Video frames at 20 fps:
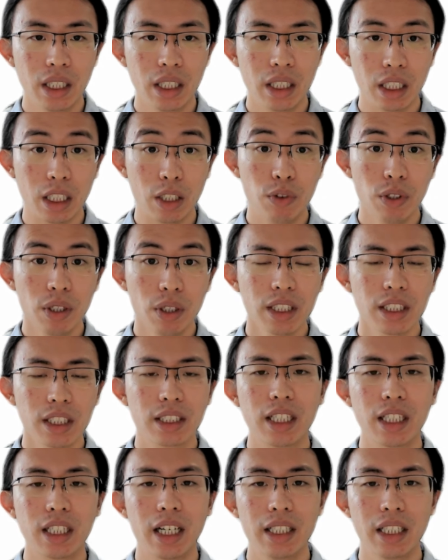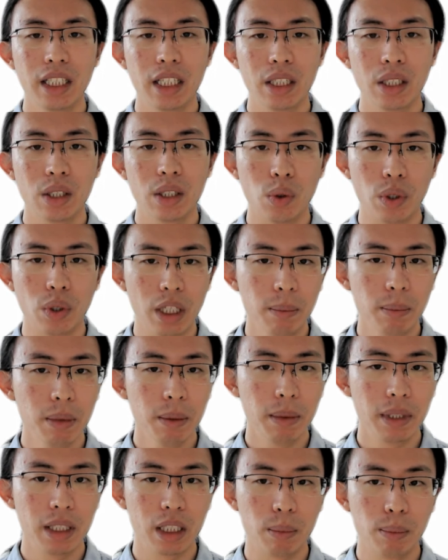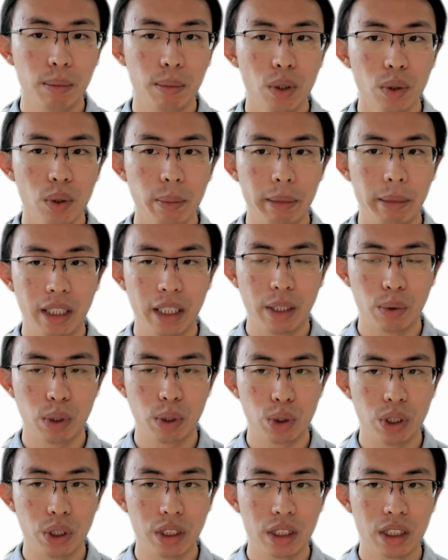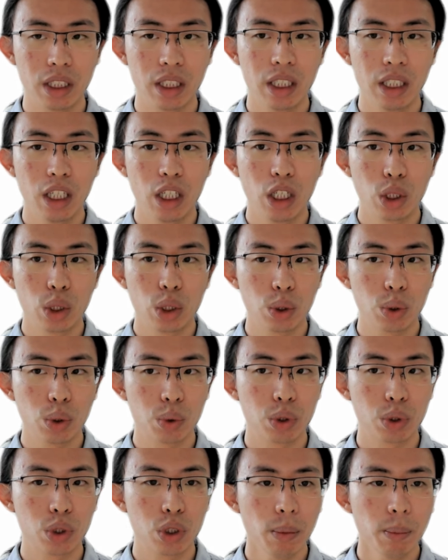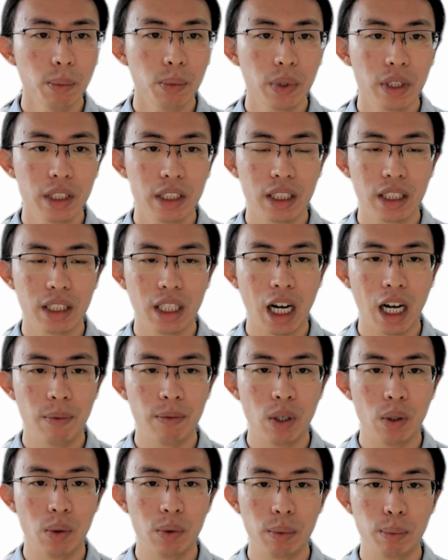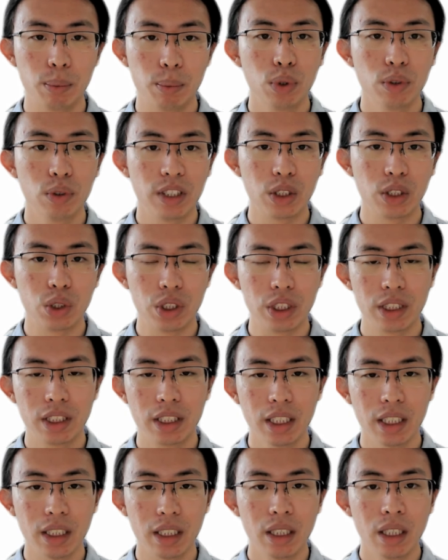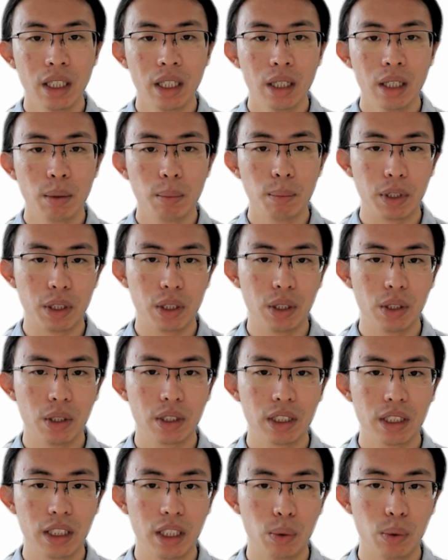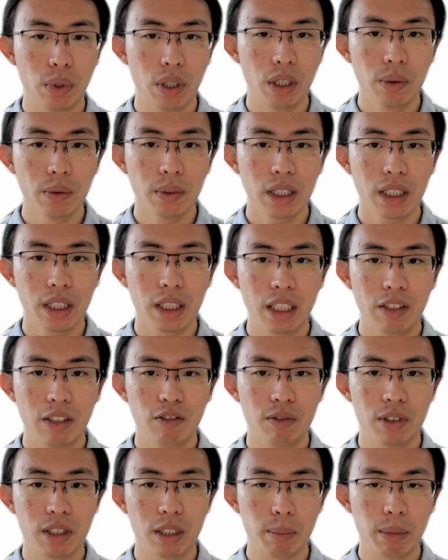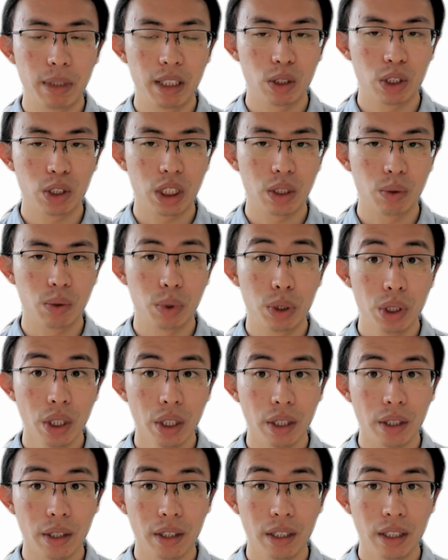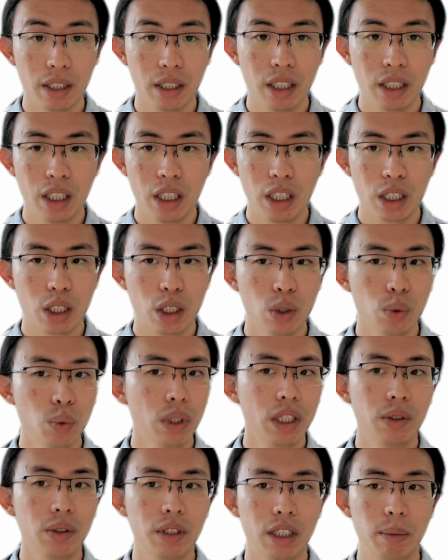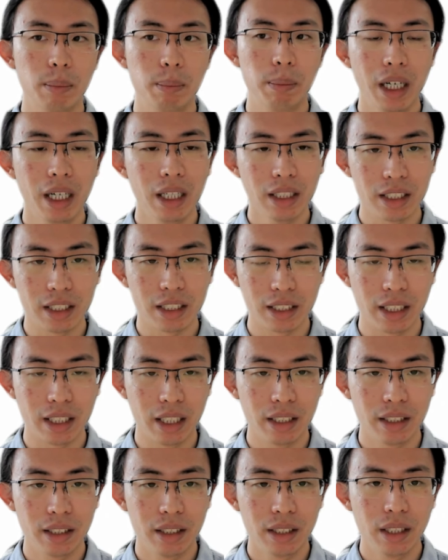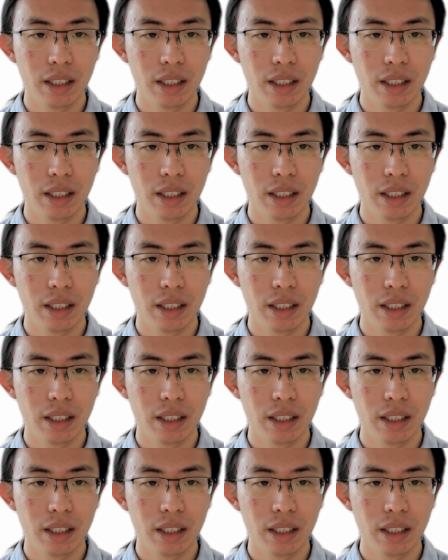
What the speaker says: If you are designing or implementing programming languages, you should stop wasting time on improving GC because they will only give diminishing return. Go work on the compiler instead.